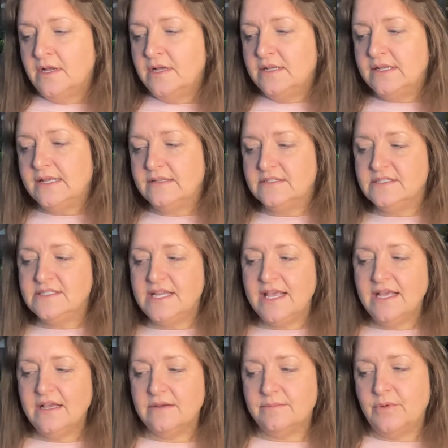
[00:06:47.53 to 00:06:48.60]
Now just
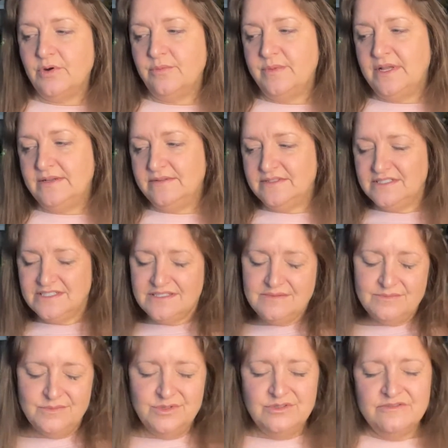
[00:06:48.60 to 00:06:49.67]
take a moment and just
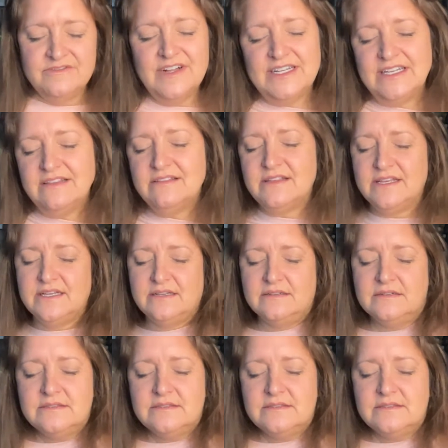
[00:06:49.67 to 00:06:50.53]
move anything